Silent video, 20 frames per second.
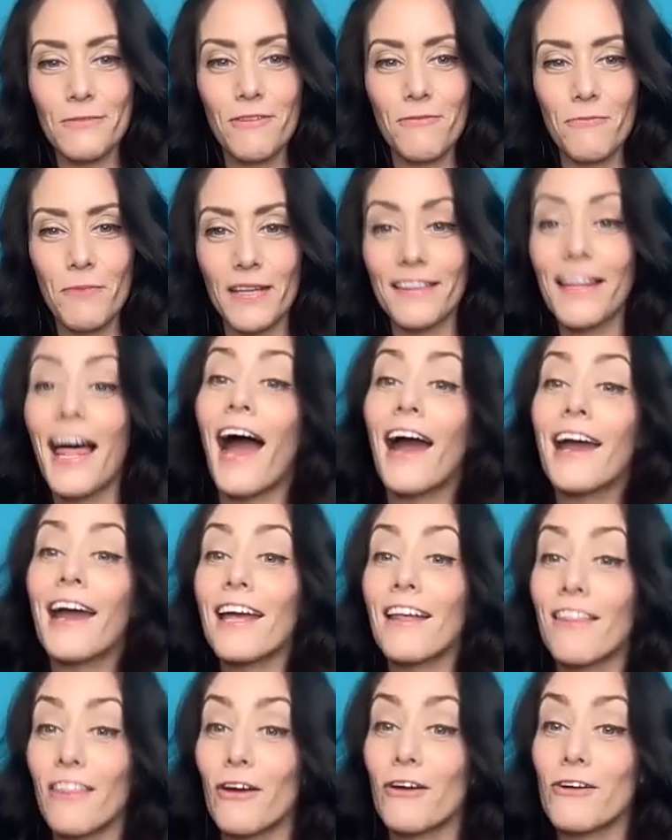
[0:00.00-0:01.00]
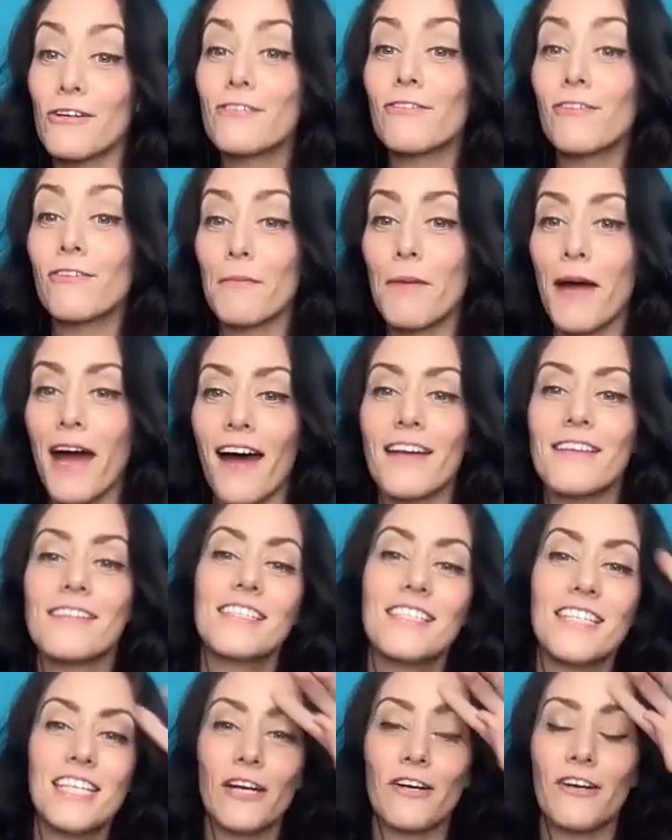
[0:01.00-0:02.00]
we've been lacking those for the
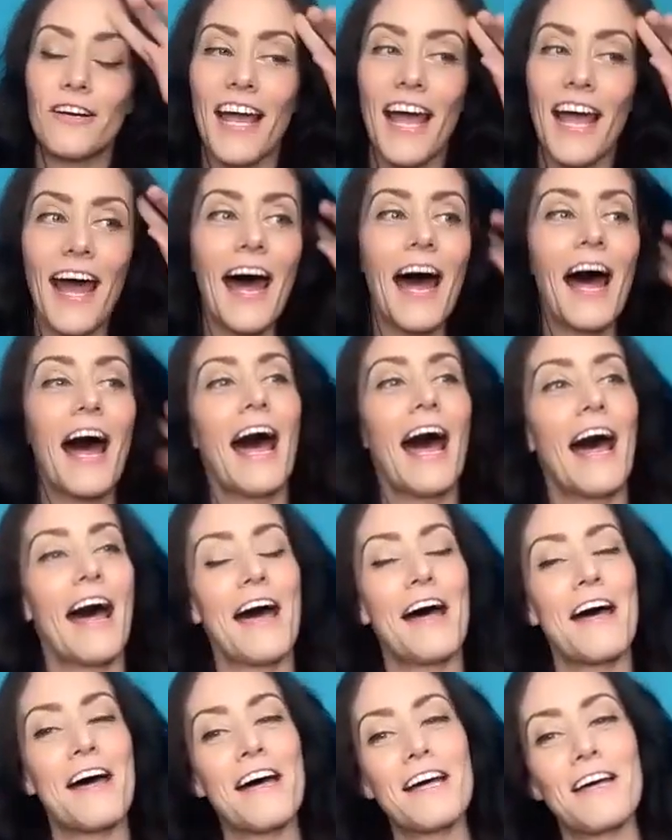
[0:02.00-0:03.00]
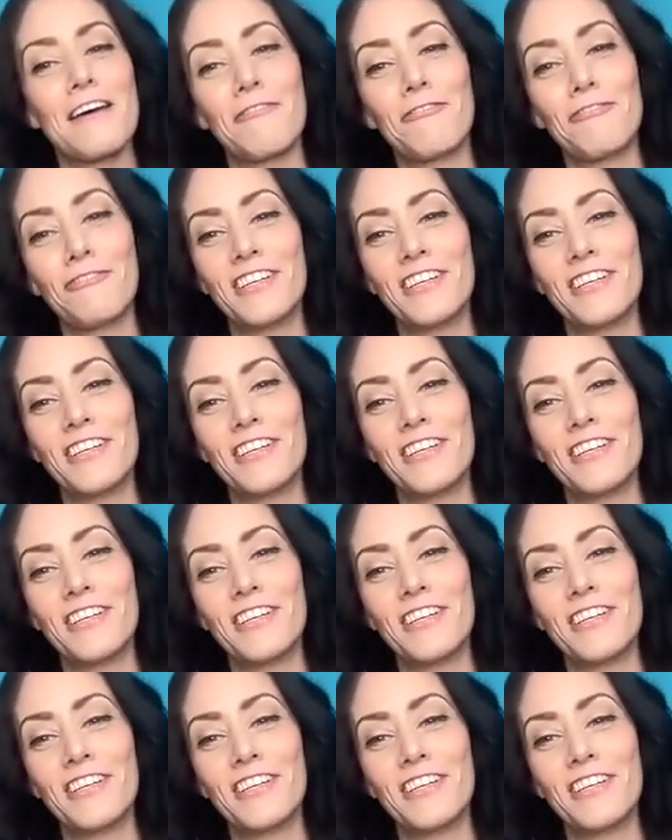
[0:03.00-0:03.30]
past year and a half.